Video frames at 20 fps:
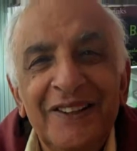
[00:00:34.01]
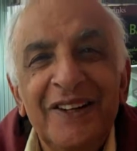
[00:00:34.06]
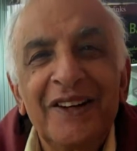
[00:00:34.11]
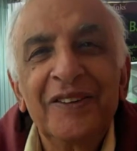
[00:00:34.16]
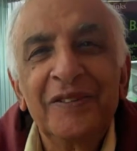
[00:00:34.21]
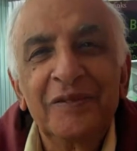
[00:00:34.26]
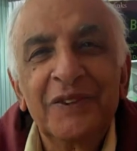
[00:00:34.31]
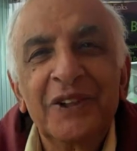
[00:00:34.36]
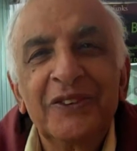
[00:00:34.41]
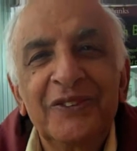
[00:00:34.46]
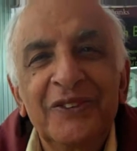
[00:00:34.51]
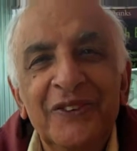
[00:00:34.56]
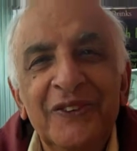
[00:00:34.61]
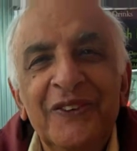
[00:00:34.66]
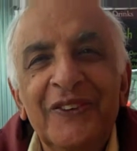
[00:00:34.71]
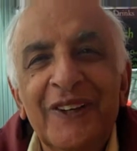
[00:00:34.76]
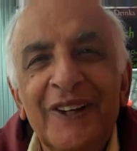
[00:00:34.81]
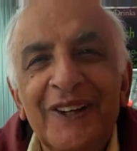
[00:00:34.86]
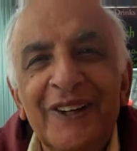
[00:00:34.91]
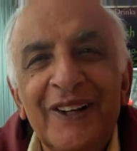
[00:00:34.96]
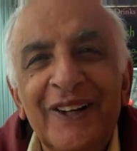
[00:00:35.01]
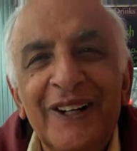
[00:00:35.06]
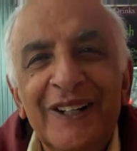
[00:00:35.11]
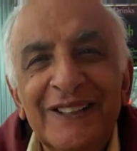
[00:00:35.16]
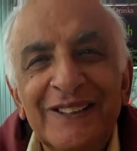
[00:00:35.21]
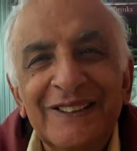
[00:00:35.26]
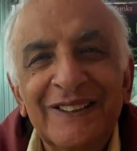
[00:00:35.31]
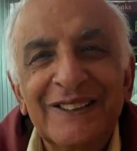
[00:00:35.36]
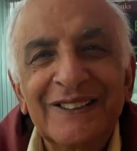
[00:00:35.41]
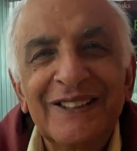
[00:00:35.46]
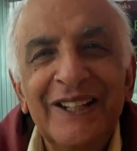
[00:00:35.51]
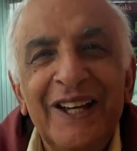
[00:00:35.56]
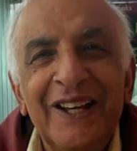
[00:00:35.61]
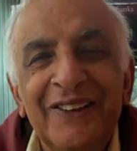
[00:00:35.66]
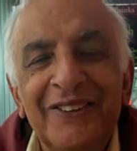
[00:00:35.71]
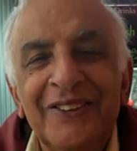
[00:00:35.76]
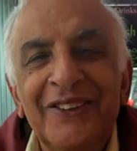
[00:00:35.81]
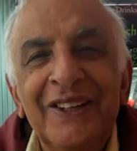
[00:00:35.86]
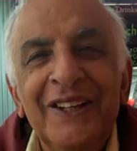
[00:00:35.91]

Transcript: type of class is that.